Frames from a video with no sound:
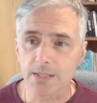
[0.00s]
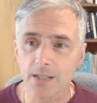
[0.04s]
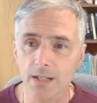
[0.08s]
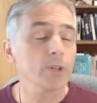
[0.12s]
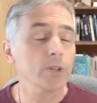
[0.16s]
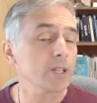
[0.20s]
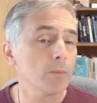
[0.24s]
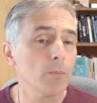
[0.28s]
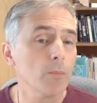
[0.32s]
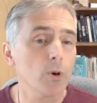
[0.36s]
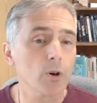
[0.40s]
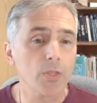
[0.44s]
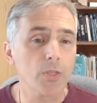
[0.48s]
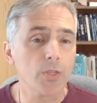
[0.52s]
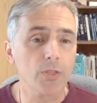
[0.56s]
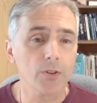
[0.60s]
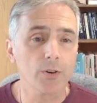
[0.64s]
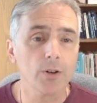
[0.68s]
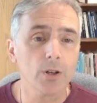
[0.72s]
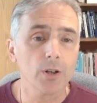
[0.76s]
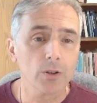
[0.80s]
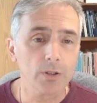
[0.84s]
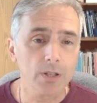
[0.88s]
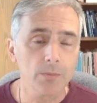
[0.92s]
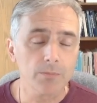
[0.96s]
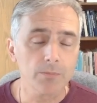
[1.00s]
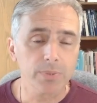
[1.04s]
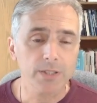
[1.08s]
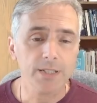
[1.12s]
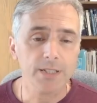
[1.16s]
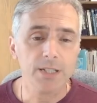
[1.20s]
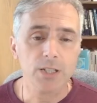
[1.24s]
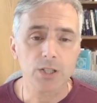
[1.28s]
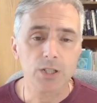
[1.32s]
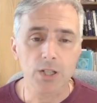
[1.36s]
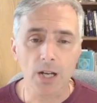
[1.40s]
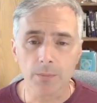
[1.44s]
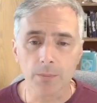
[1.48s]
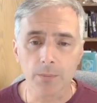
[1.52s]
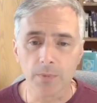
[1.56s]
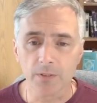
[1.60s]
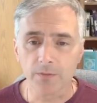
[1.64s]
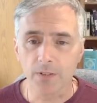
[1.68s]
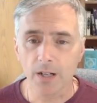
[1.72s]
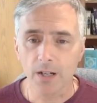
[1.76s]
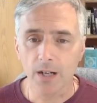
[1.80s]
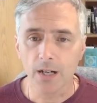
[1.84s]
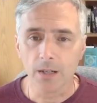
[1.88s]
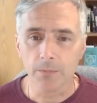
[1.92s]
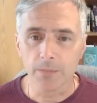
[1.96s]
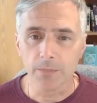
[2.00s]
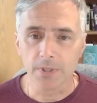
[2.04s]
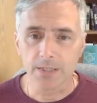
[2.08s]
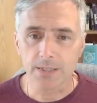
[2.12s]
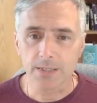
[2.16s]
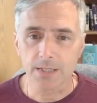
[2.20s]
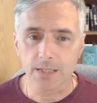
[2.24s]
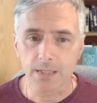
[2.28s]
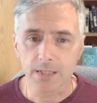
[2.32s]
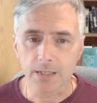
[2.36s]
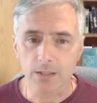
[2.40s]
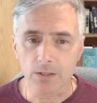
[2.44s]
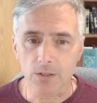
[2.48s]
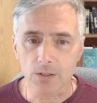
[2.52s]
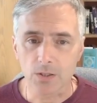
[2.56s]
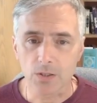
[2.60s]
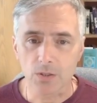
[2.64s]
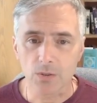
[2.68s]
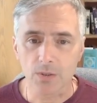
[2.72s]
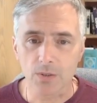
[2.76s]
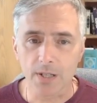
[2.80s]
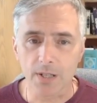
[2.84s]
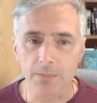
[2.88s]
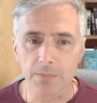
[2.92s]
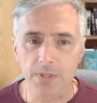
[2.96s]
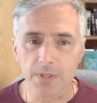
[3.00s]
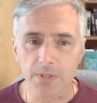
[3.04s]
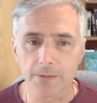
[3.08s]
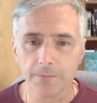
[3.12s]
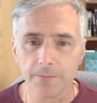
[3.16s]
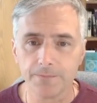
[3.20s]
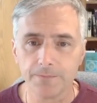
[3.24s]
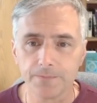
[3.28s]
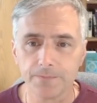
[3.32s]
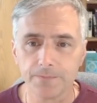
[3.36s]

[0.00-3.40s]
doing a more thorough, complete job of commenting your scripts.